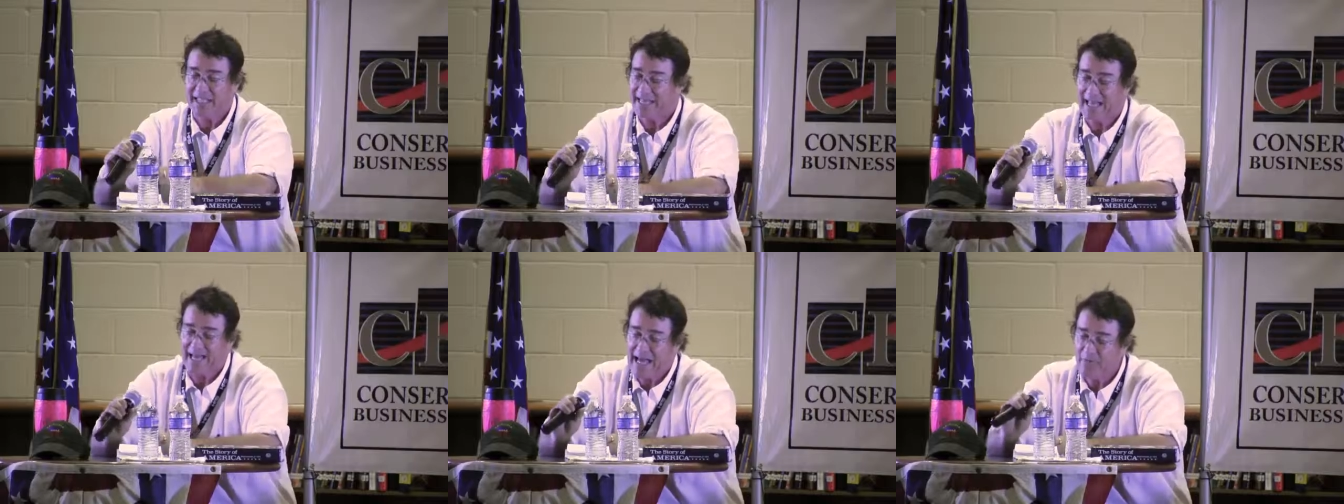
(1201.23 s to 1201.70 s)
I,
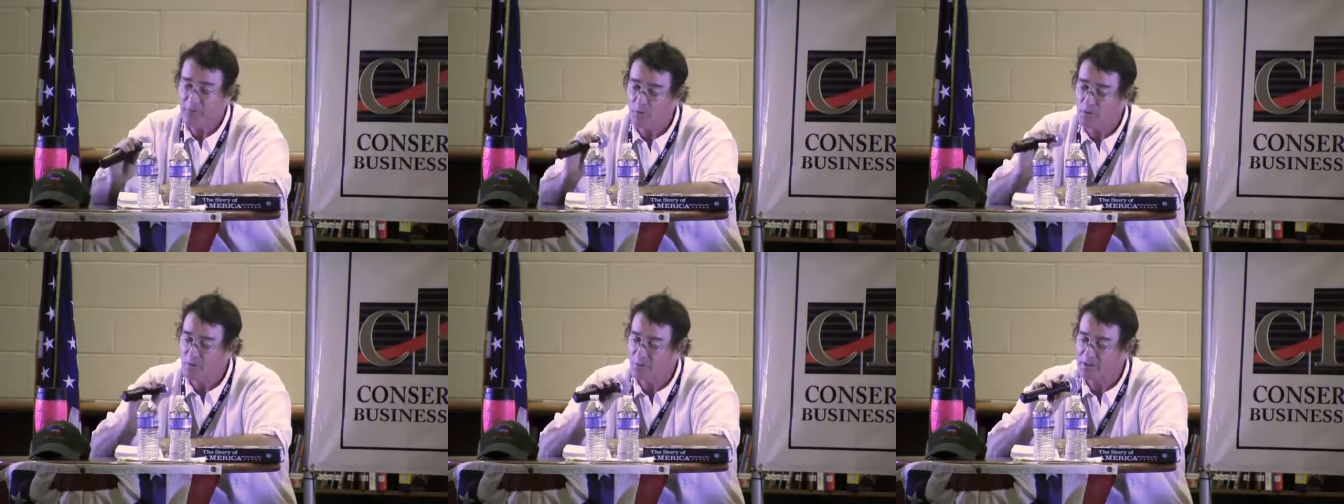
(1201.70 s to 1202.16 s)
I have to
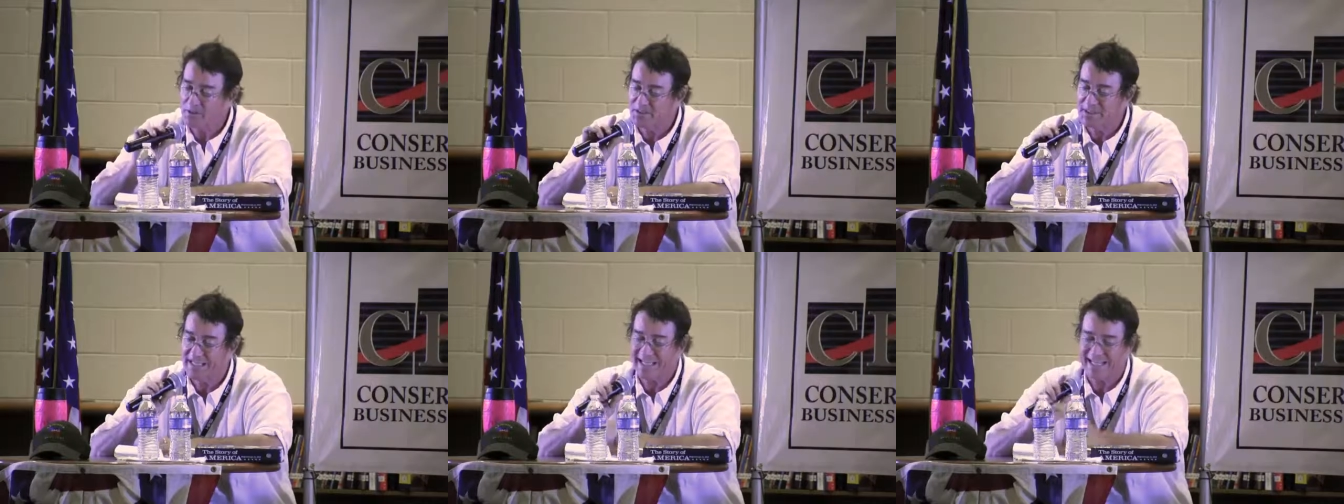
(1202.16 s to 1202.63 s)
wonder what
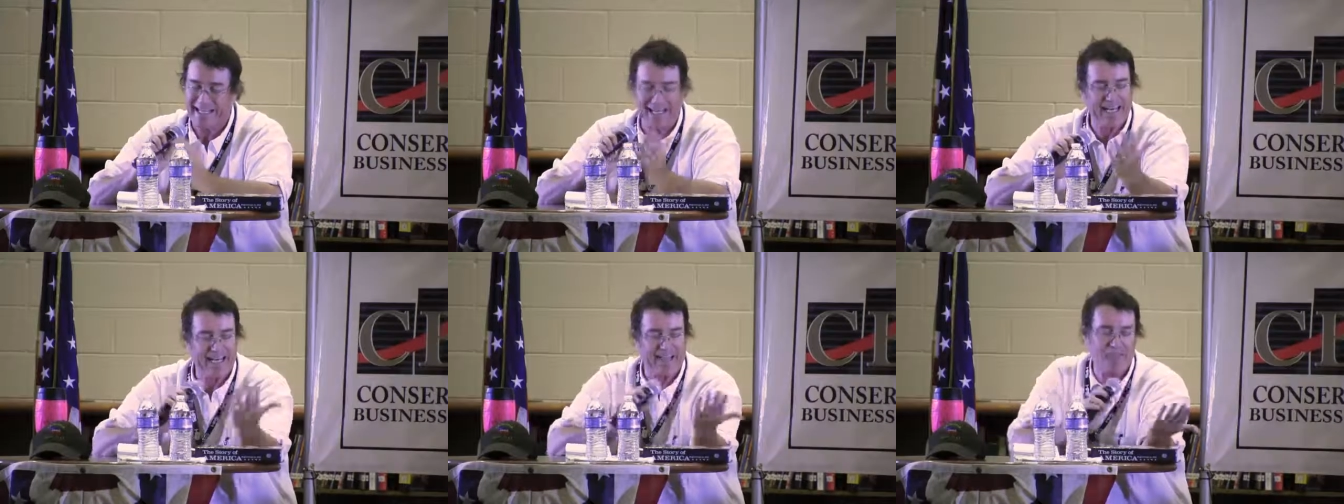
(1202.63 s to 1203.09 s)
you're saying. And,
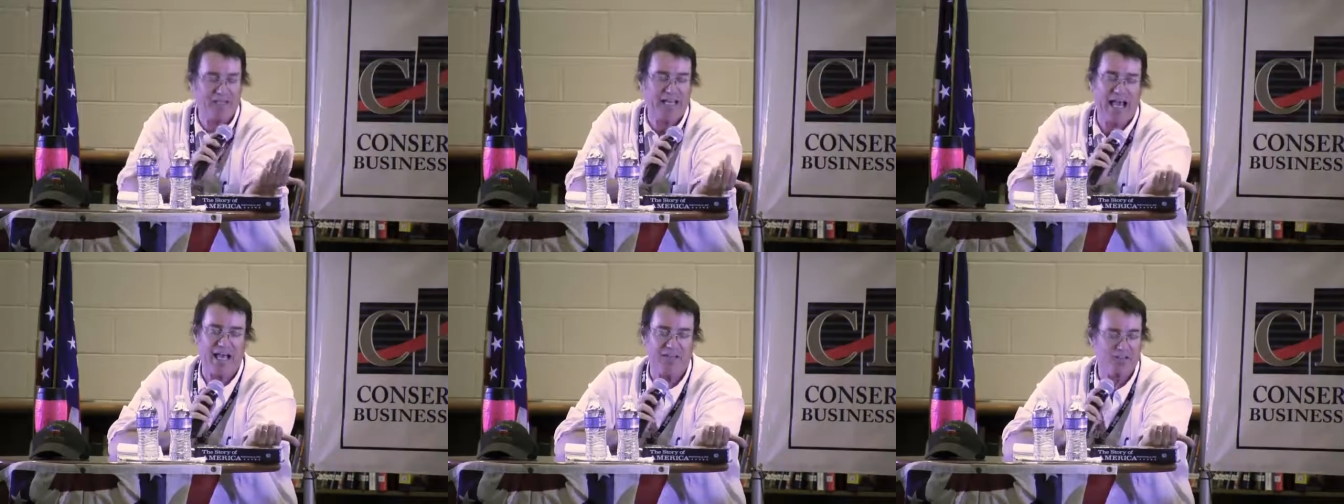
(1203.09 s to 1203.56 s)
and I'm going
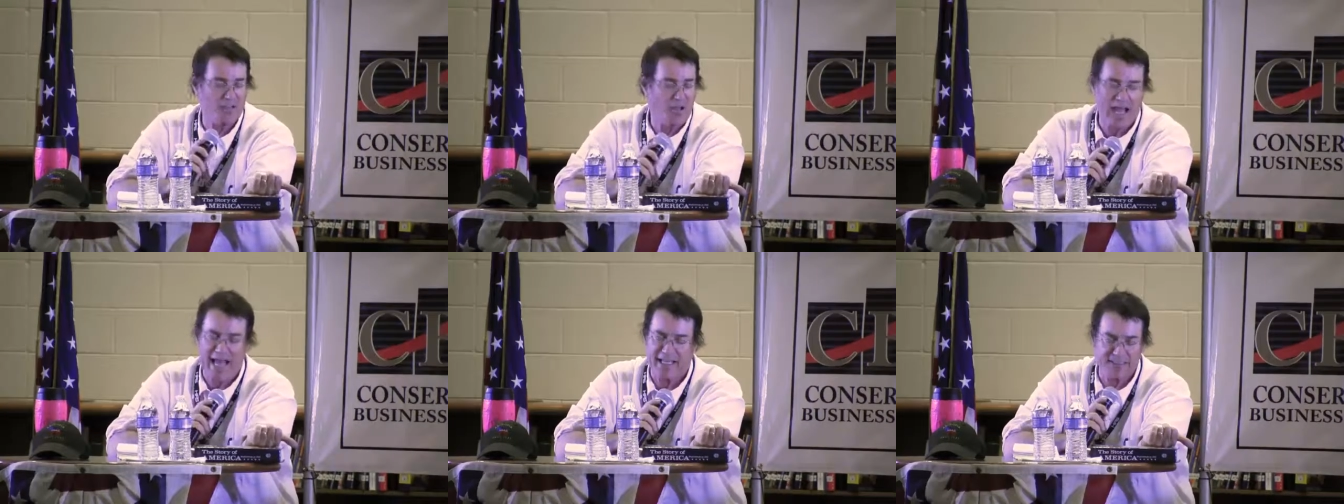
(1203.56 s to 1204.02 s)
to
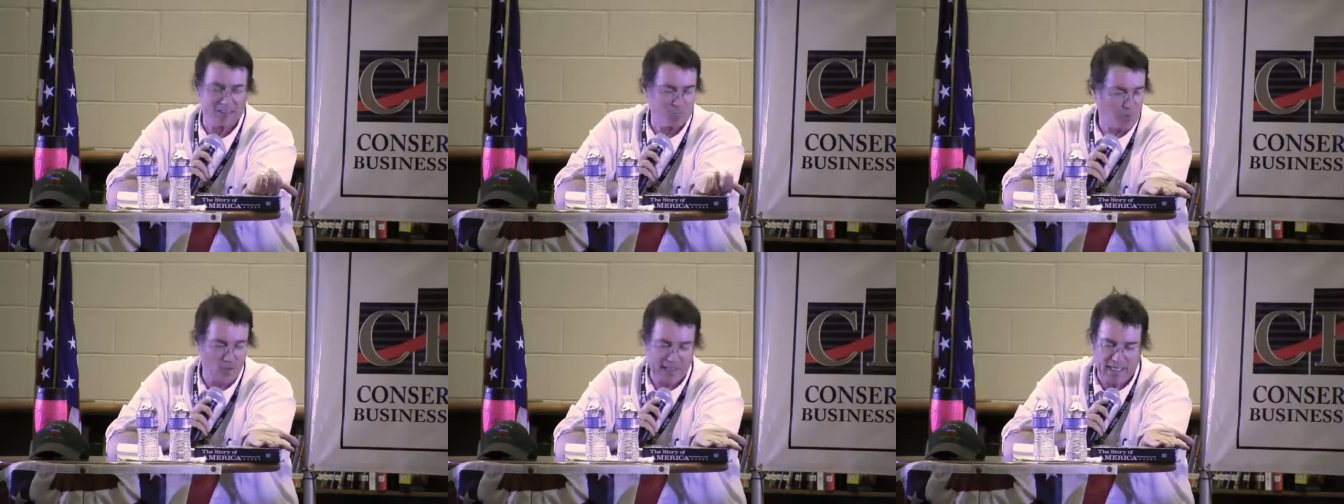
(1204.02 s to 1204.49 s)
also ask,
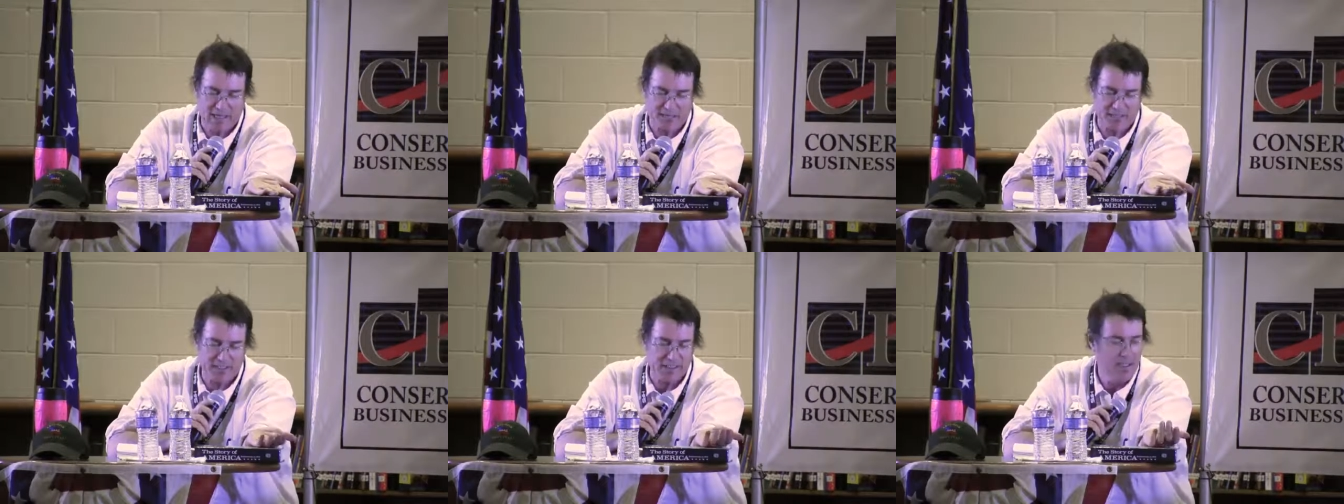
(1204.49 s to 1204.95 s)
point
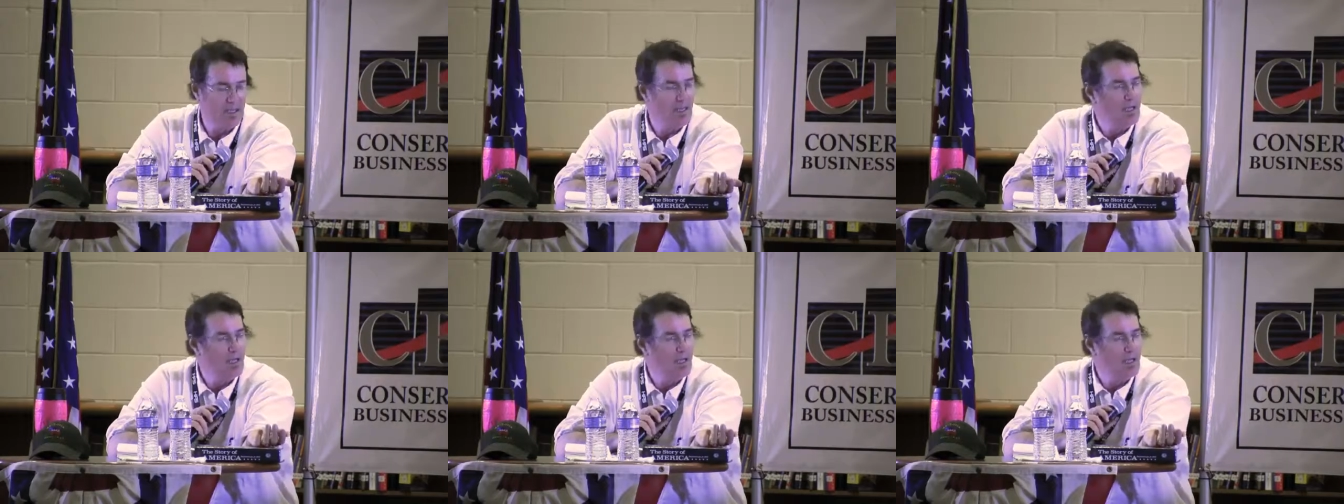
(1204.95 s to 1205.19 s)
out that